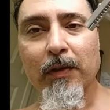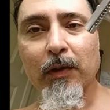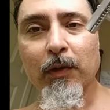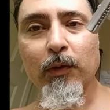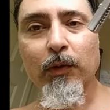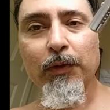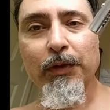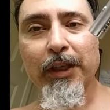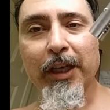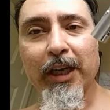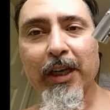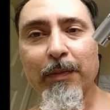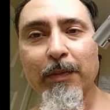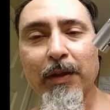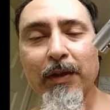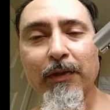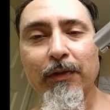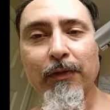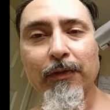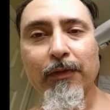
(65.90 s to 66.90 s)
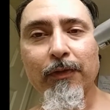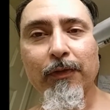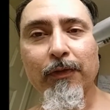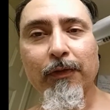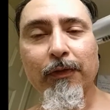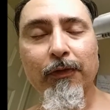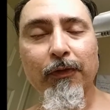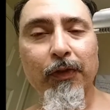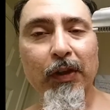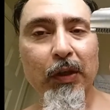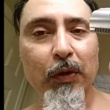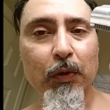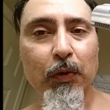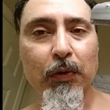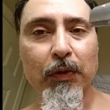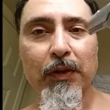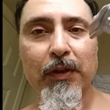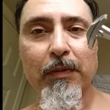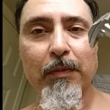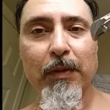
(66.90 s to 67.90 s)
old timey
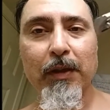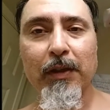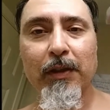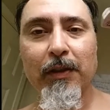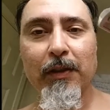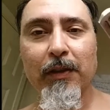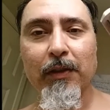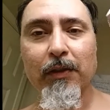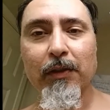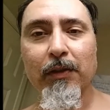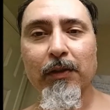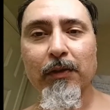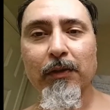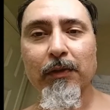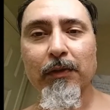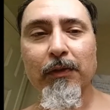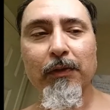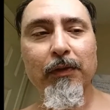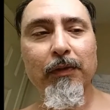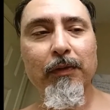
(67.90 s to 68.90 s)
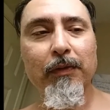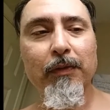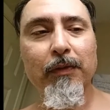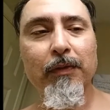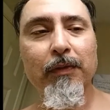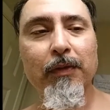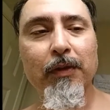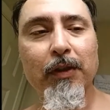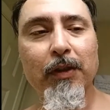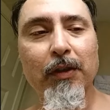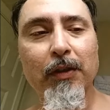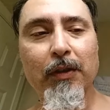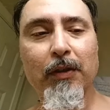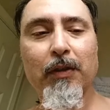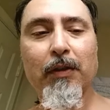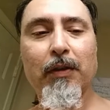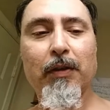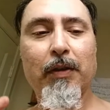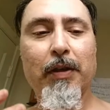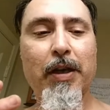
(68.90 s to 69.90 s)
feel to me of
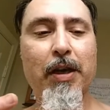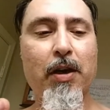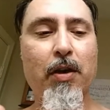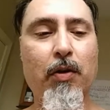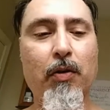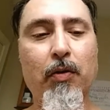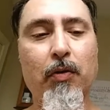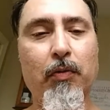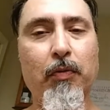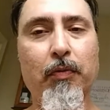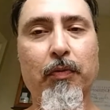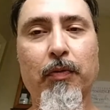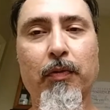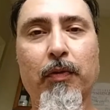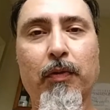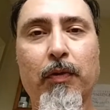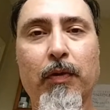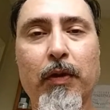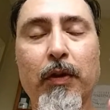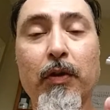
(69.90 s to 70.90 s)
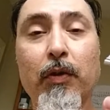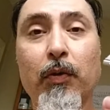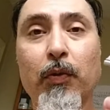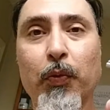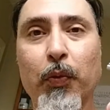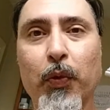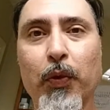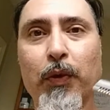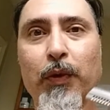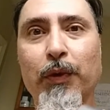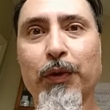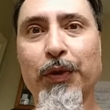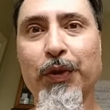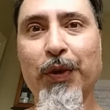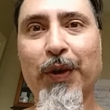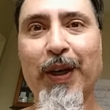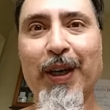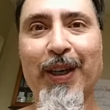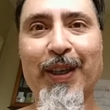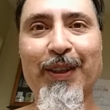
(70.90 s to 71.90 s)
how the old world
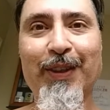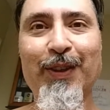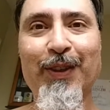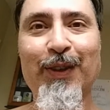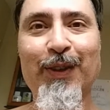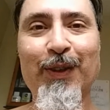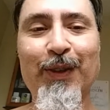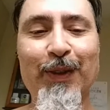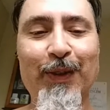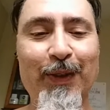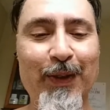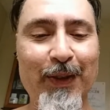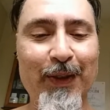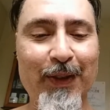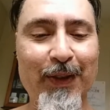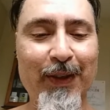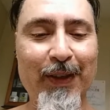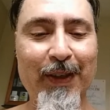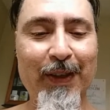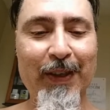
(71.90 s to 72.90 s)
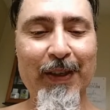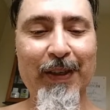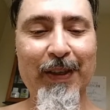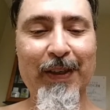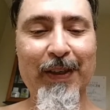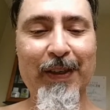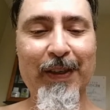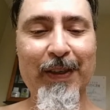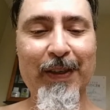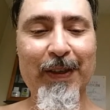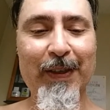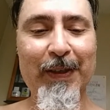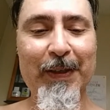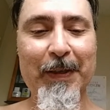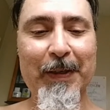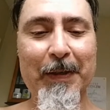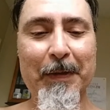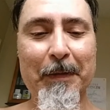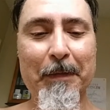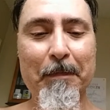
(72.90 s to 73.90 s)
tried to
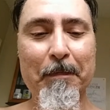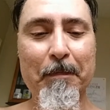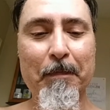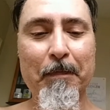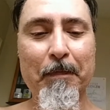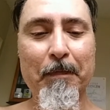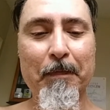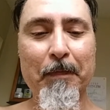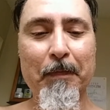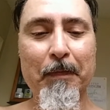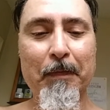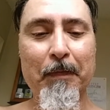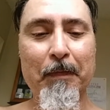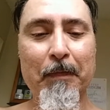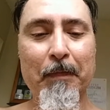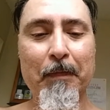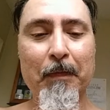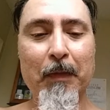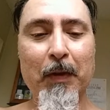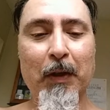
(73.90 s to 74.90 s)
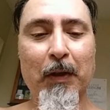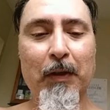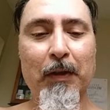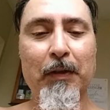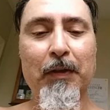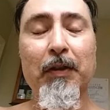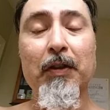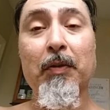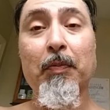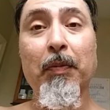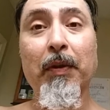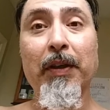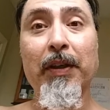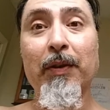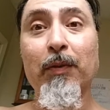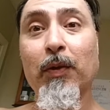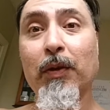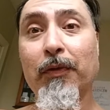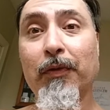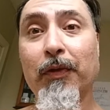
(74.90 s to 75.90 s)
uh,
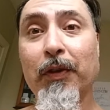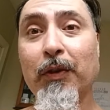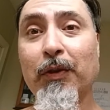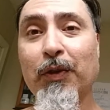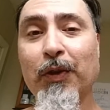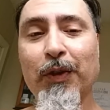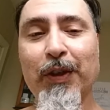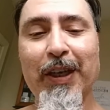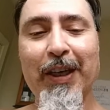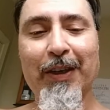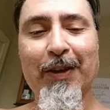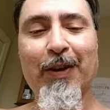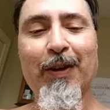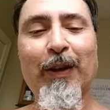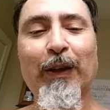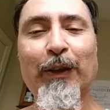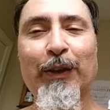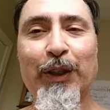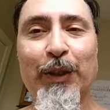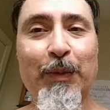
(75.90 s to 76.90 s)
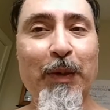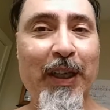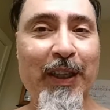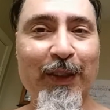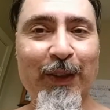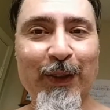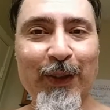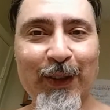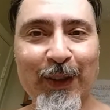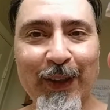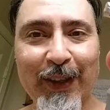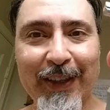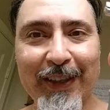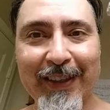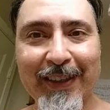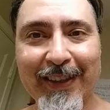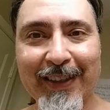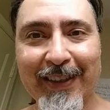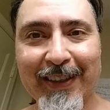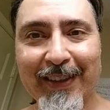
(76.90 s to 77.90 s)
display what future technology might look
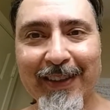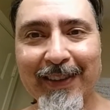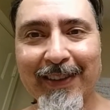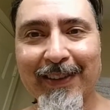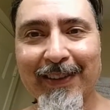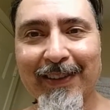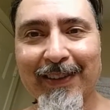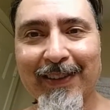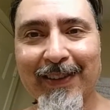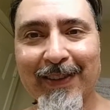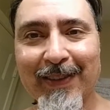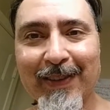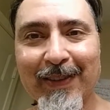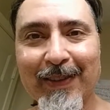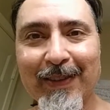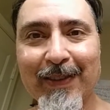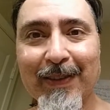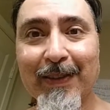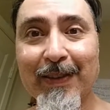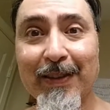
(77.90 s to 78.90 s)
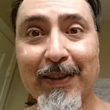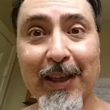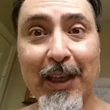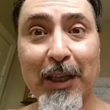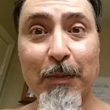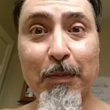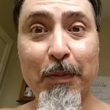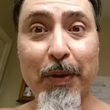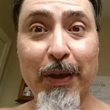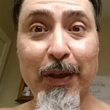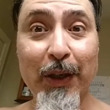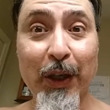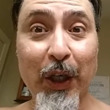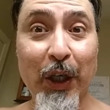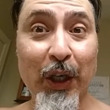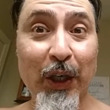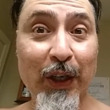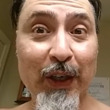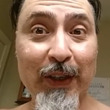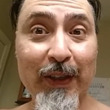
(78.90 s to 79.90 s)
like in
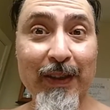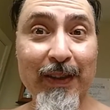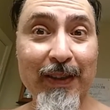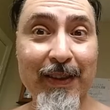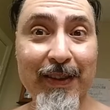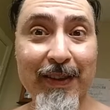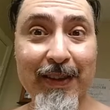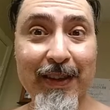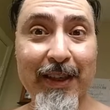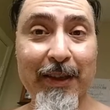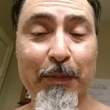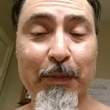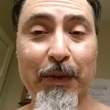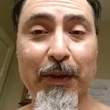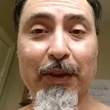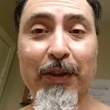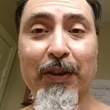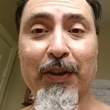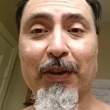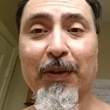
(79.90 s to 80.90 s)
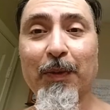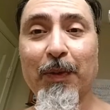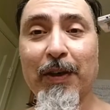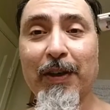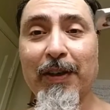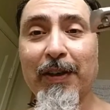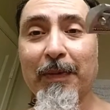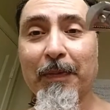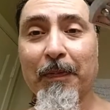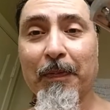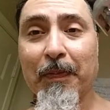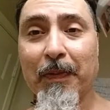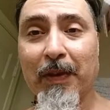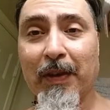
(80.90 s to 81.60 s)
steampunk type look, right?